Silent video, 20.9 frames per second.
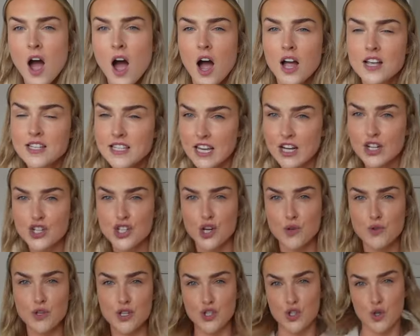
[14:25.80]
I said I'll
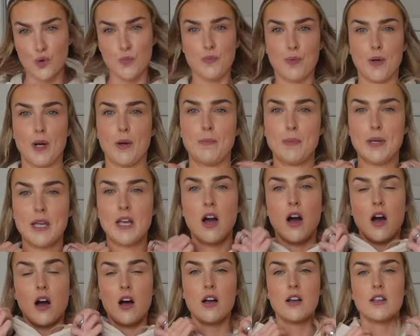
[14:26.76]
show this jumper
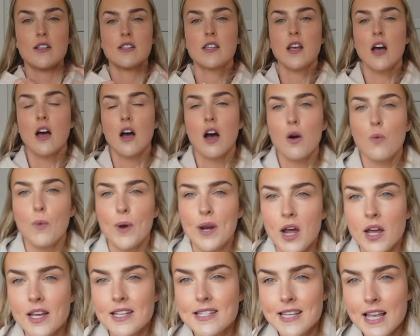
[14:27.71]
because when
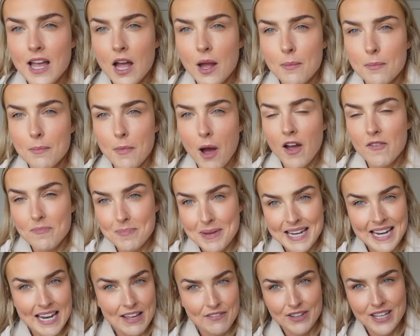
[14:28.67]
I say I've
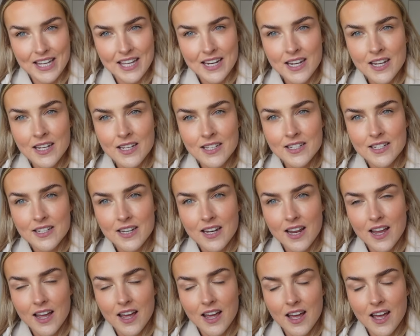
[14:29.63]
been living in it,
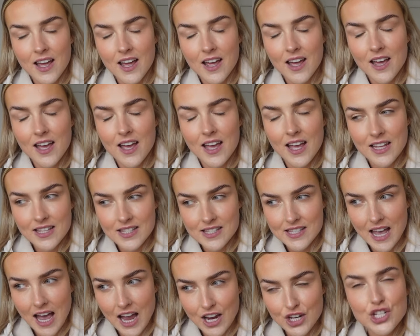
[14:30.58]

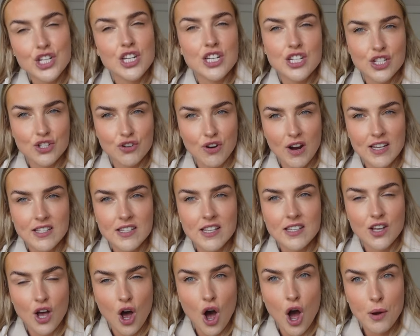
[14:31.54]
it's actually a disgrace.
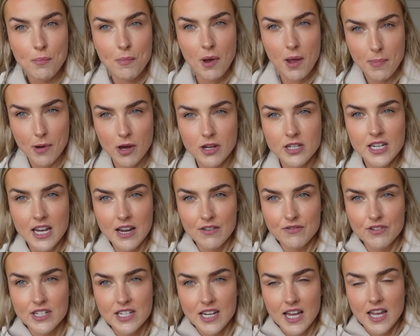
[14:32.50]
It's on my body
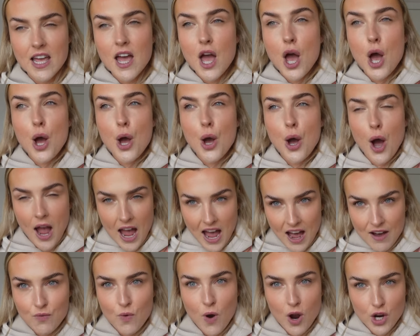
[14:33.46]
every day. I
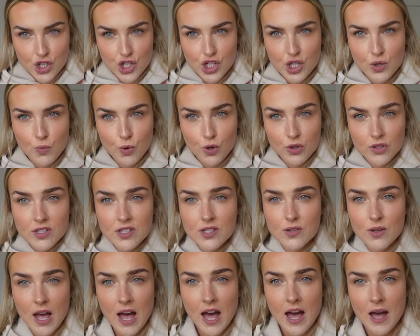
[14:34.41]
have washed it
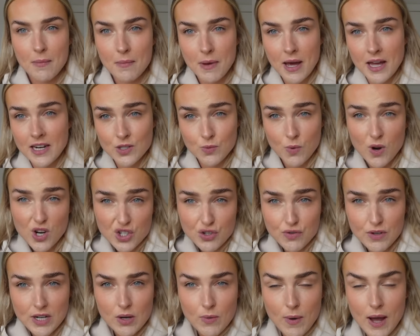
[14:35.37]
once and it's washed
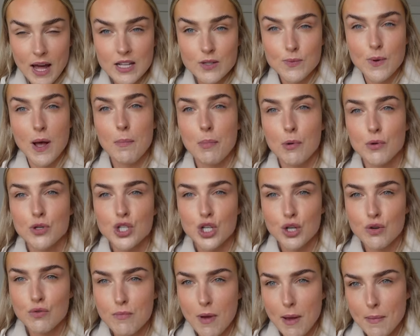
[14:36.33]
really well as well. But do
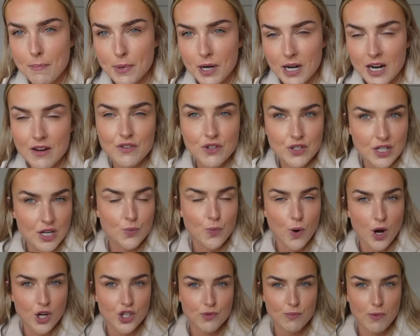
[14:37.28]
you remember, if you did
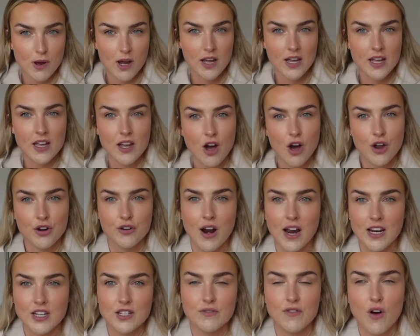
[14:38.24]
watch my
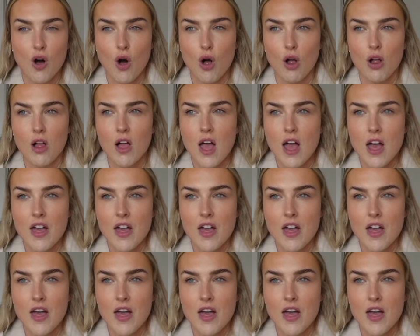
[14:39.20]
OnerActive haul,